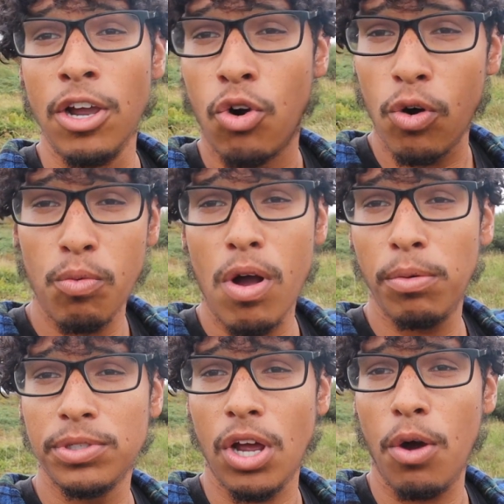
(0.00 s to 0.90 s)

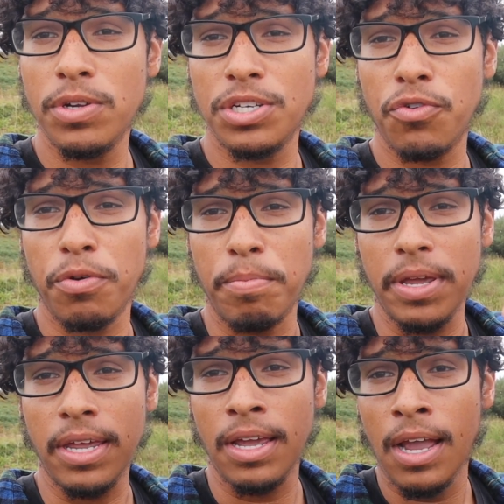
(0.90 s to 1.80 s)
Cornwall was always known to
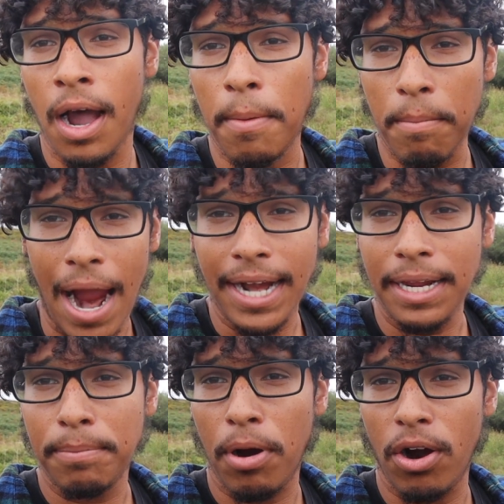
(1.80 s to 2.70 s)
be a
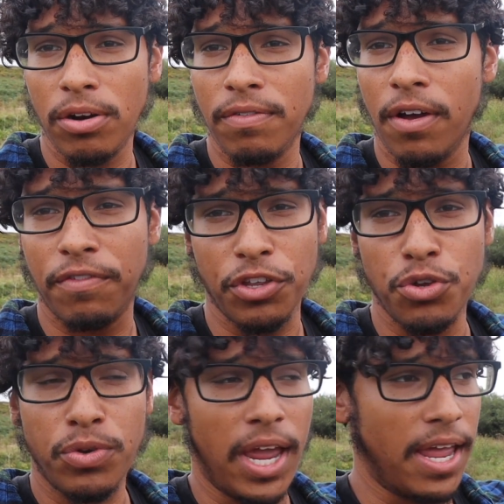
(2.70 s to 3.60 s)
mining part of
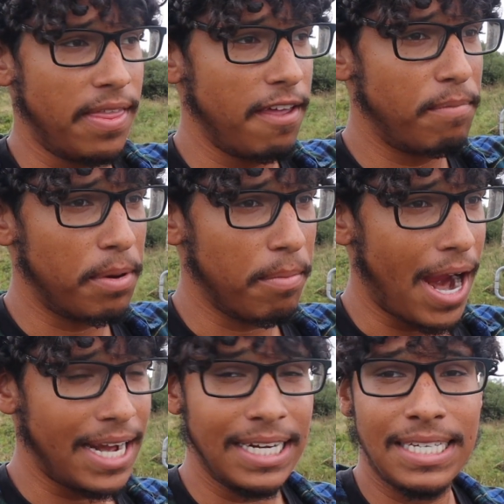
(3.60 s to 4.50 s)
the UK. They've been
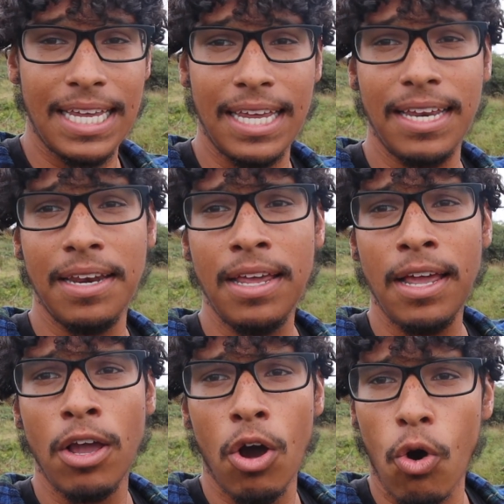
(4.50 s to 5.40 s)
mining tin,
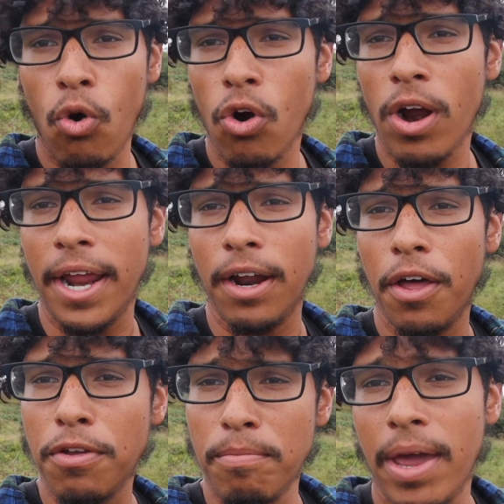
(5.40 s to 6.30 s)
ore, and
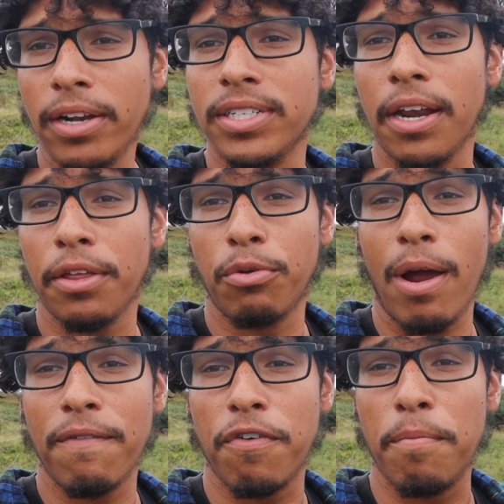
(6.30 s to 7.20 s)
other metals out of the
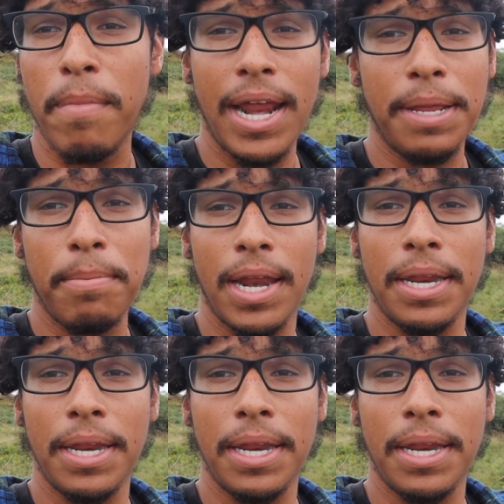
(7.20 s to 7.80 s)
ground for many